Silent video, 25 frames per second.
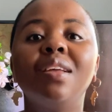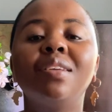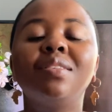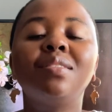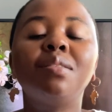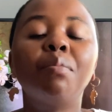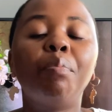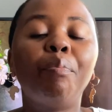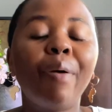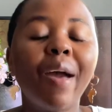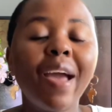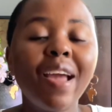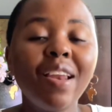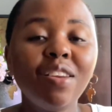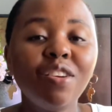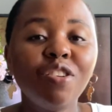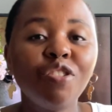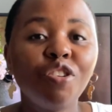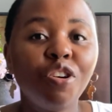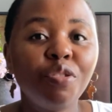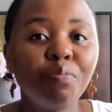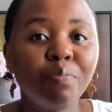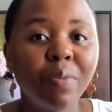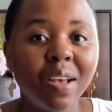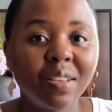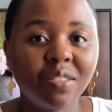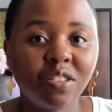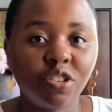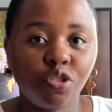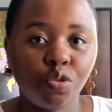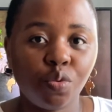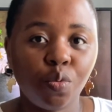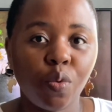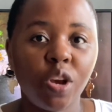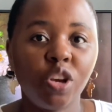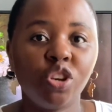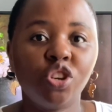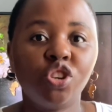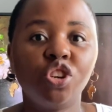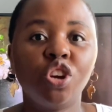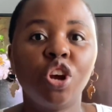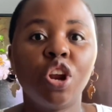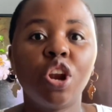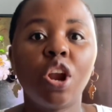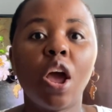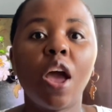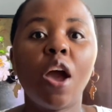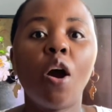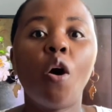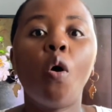depending on my
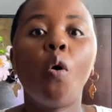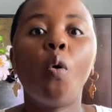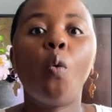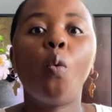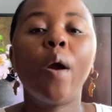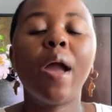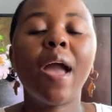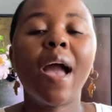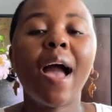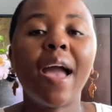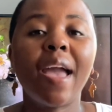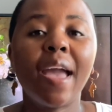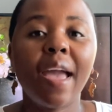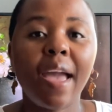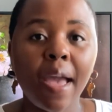situation or where I